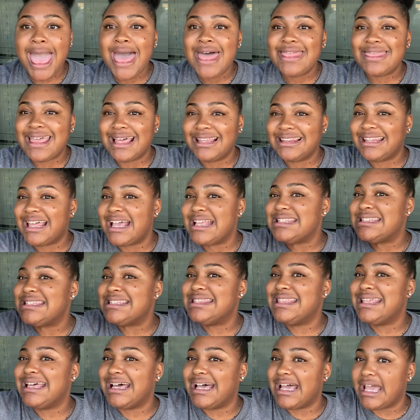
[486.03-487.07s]
that lets
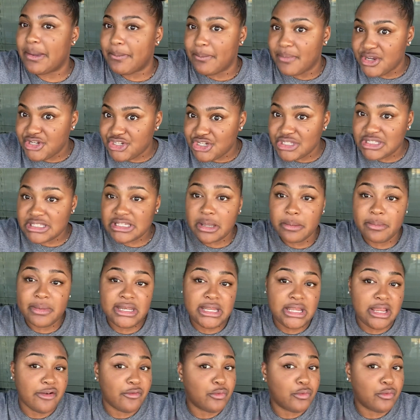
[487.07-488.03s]
the admissions committee of